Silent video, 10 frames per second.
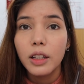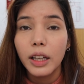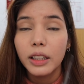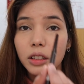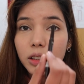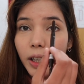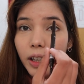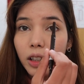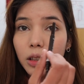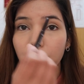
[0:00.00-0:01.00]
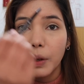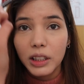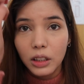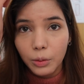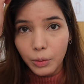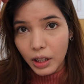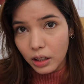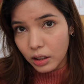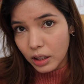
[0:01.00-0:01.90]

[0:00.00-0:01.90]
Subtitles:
Like shade is matching my